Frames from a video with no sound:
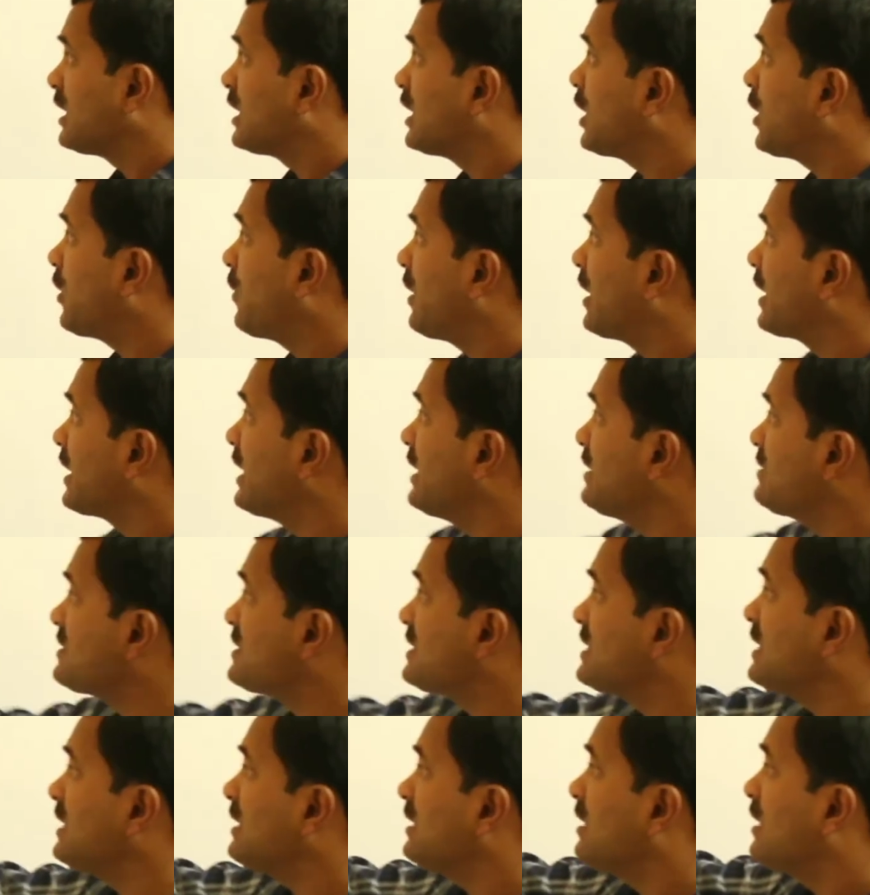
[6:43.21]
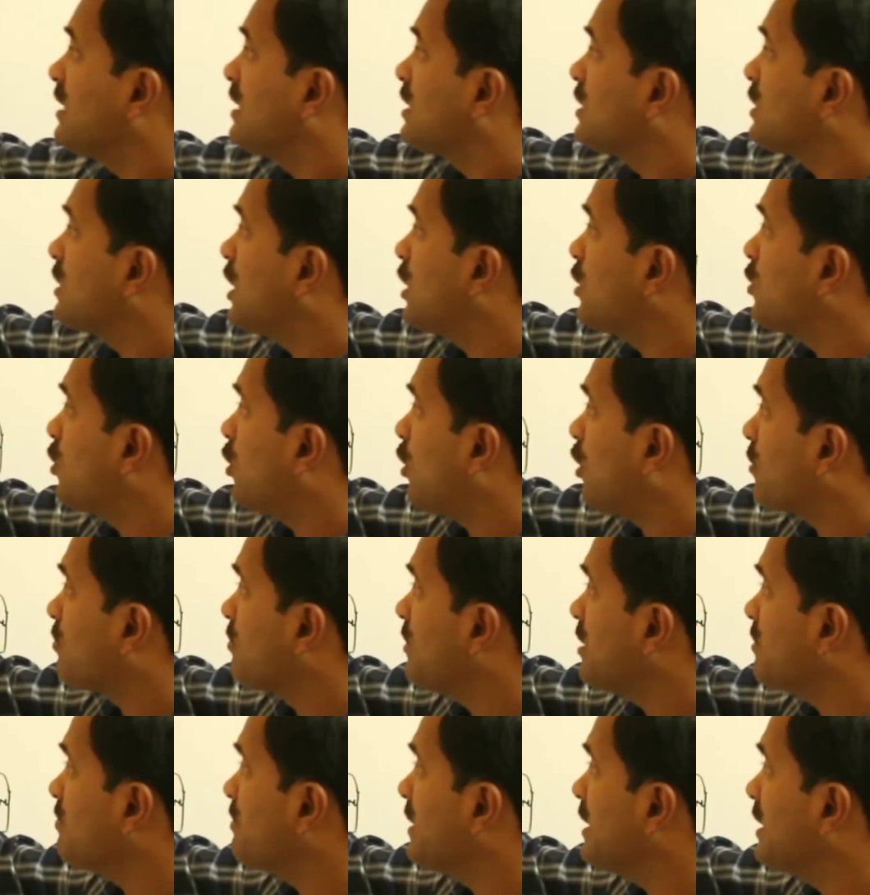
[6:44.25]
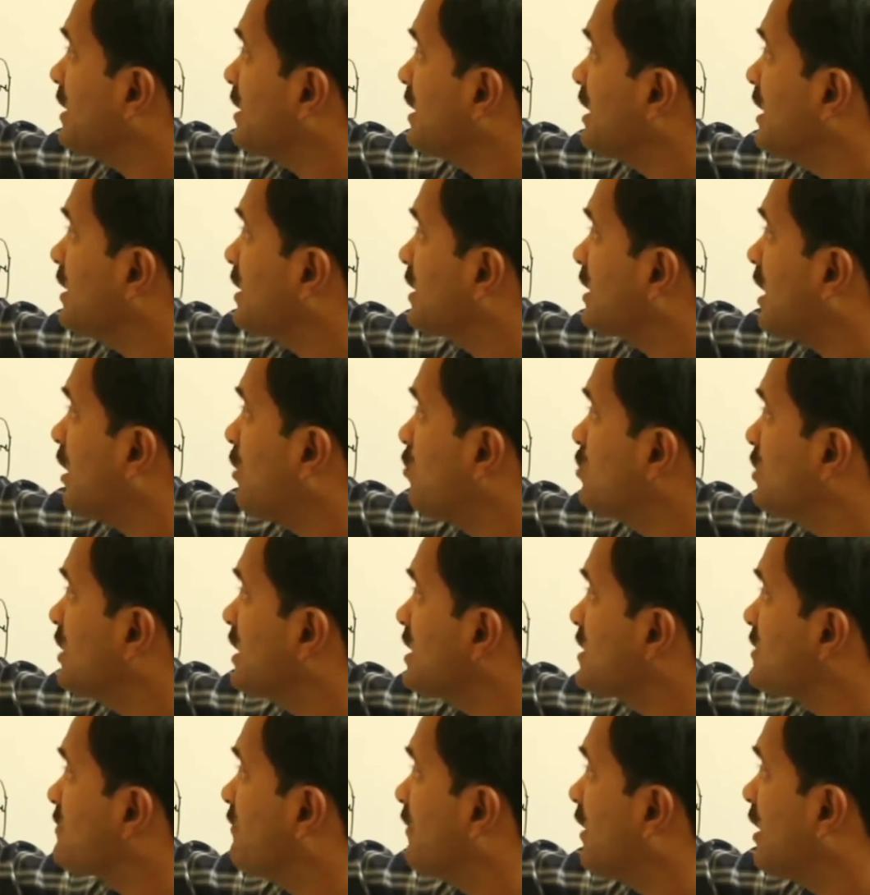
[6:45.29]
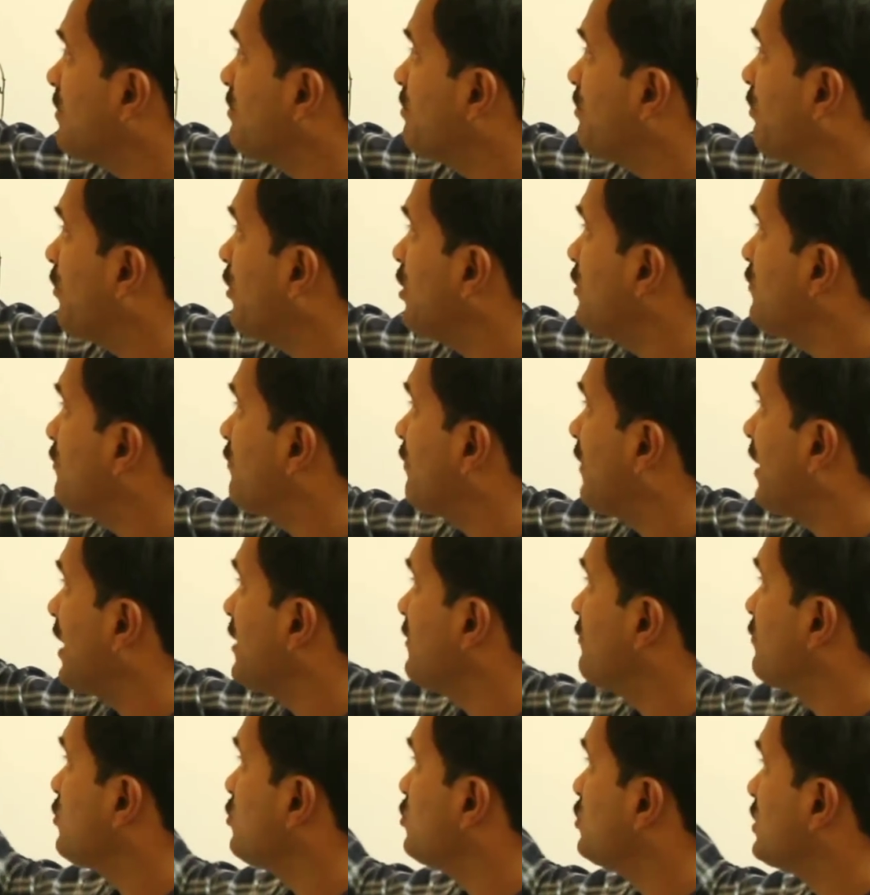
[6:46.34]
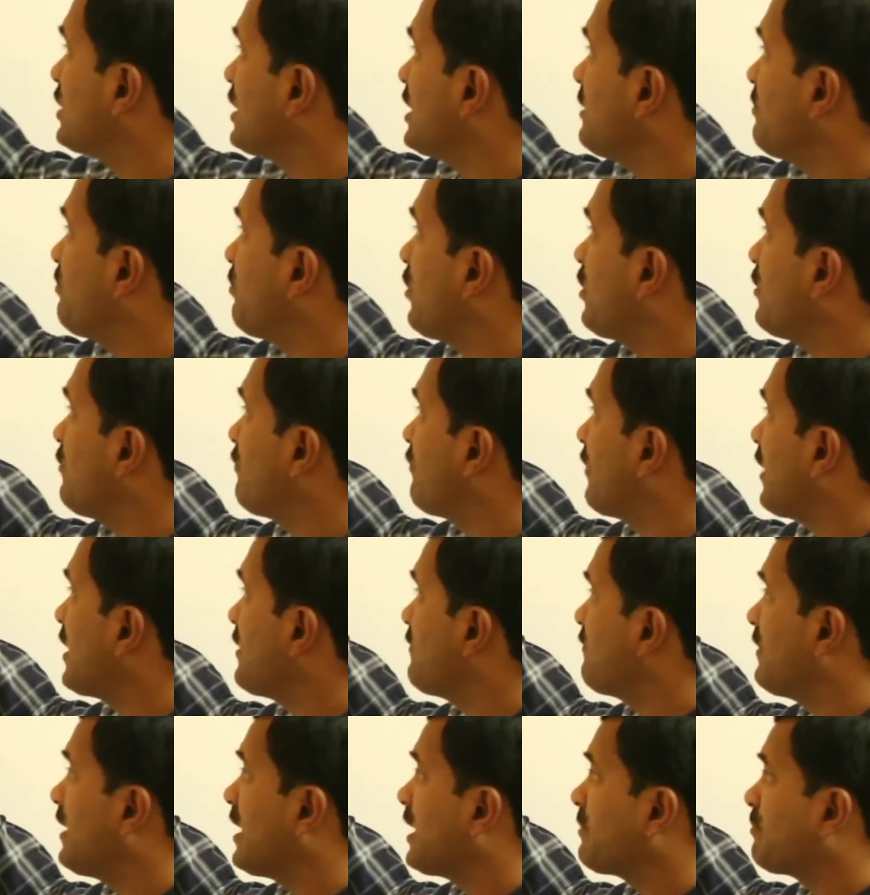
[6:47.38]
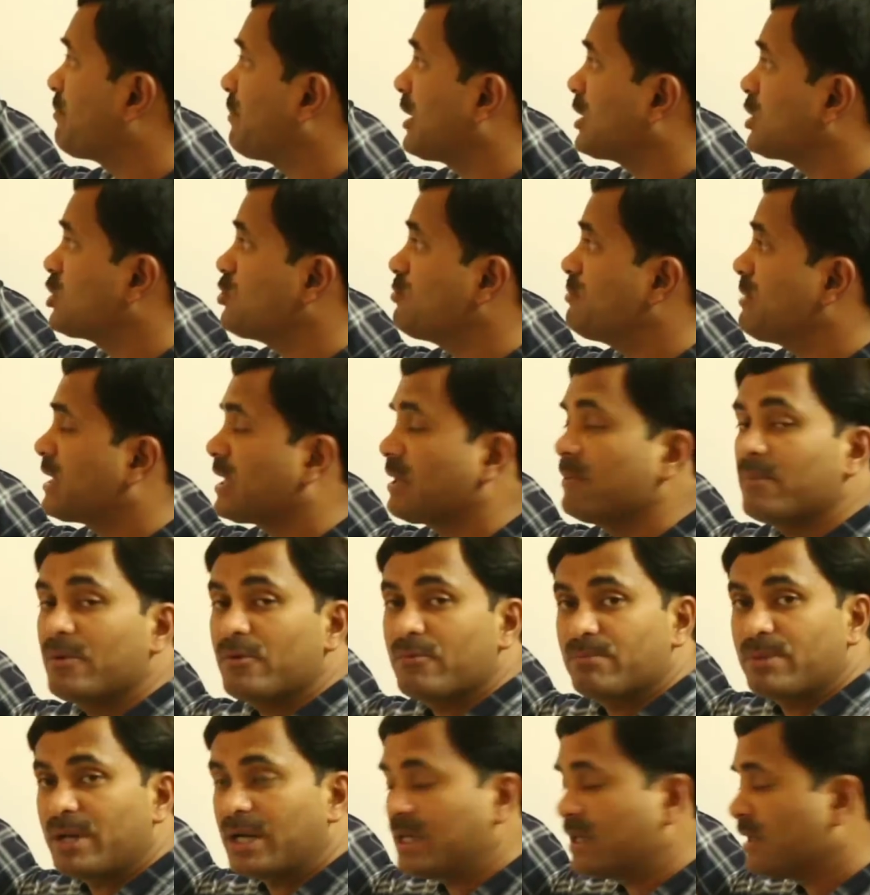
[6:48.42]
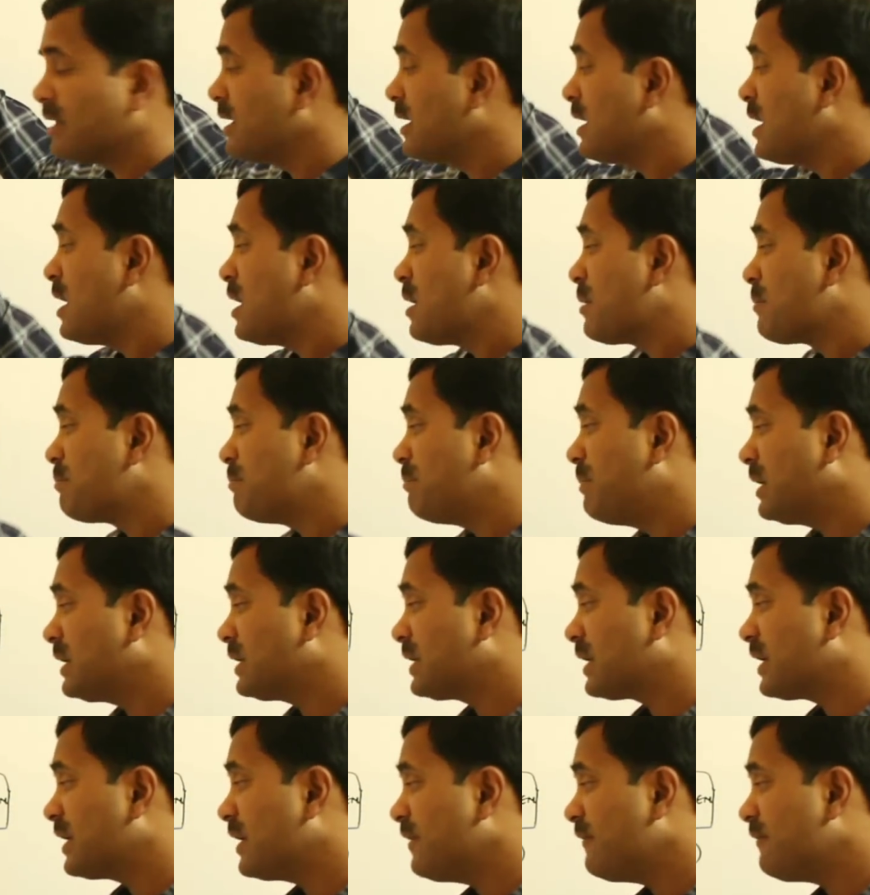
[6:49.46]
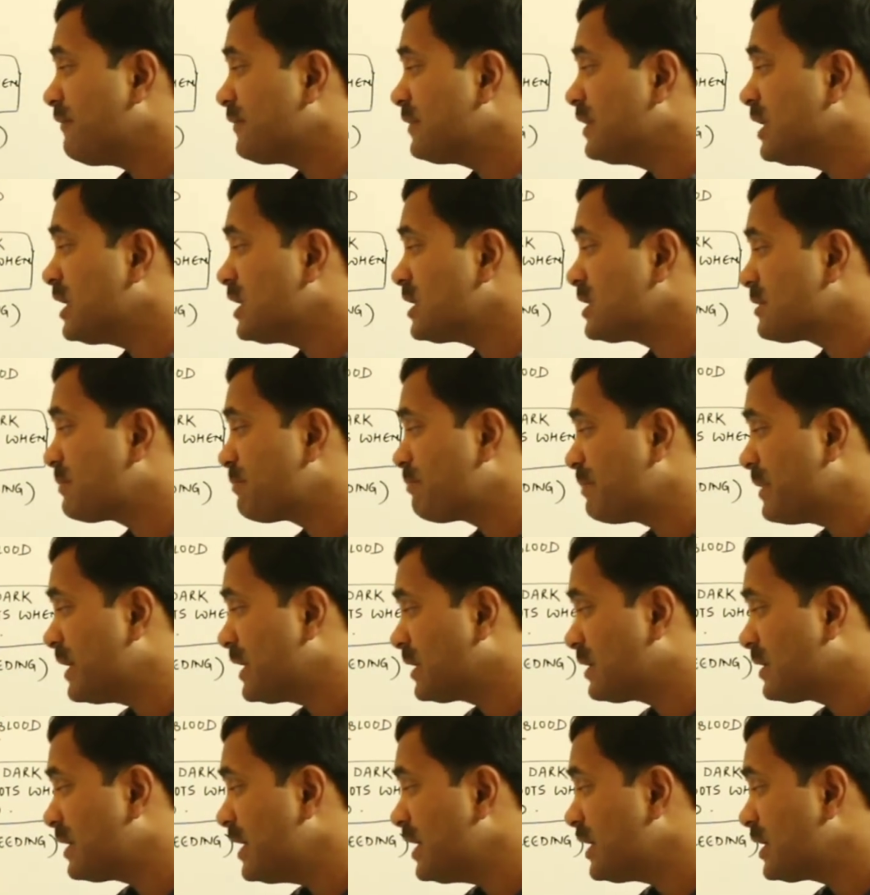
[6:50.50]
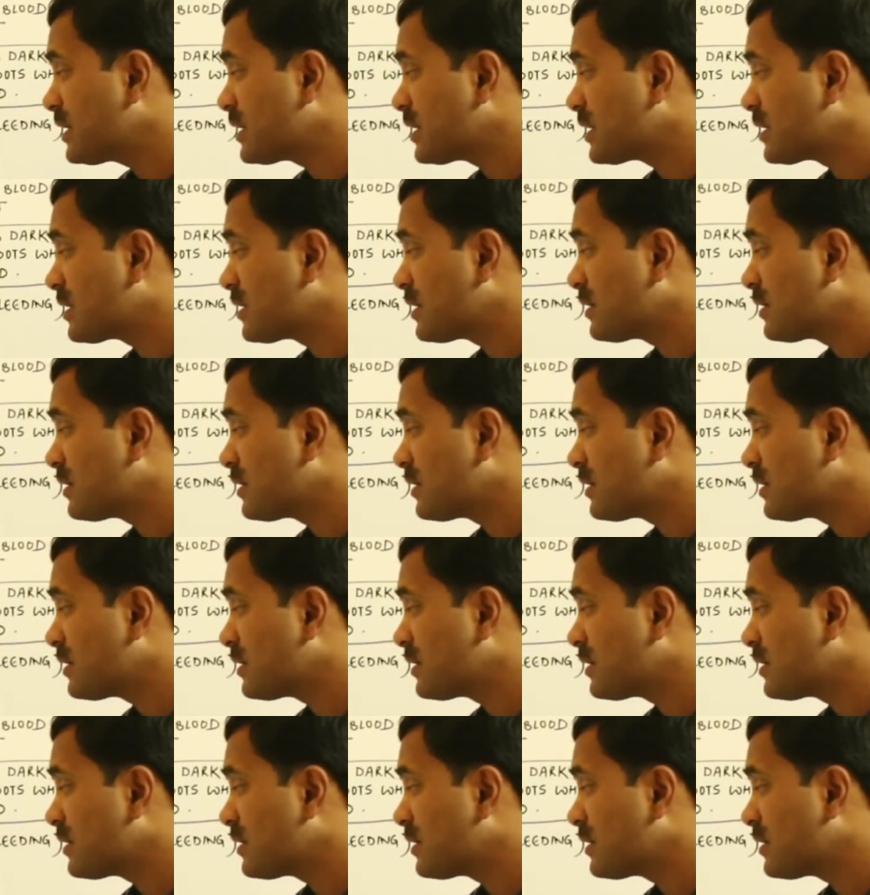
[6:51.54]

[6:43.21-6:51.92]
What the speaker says: Now again, see, the normal platelet count is 1.5 to 3.5 lakh per cubic mm of blood, but if the platelet